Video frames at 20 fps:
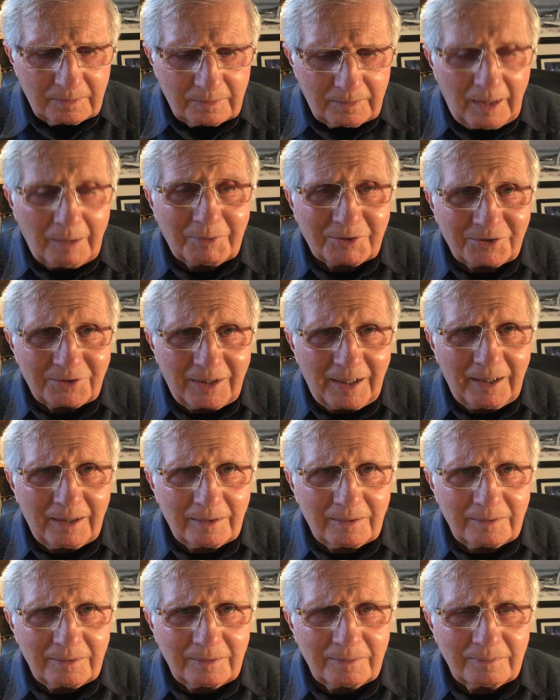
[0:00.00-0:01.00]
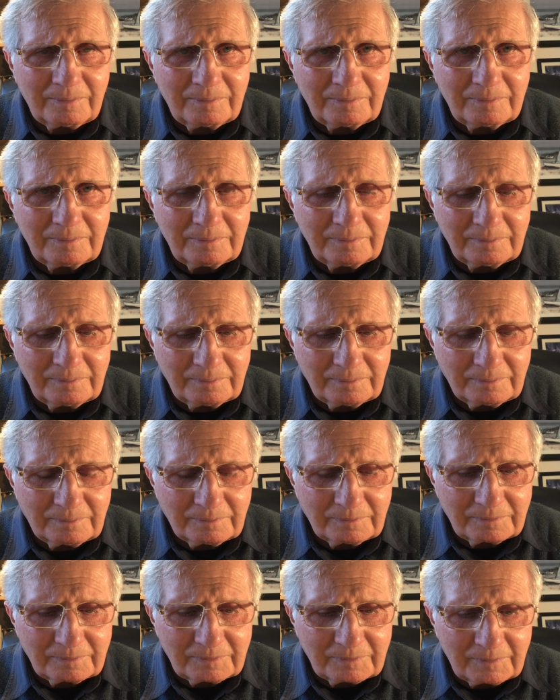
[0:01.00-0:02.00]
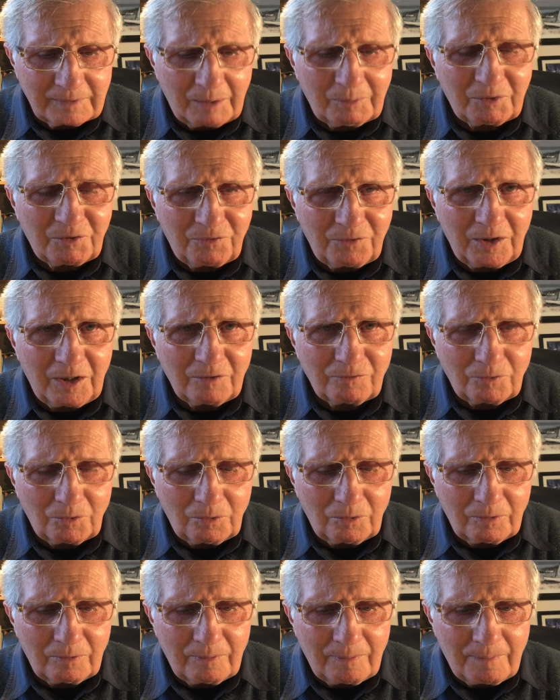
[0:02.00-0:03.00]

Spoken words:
They were scared. They were fearful.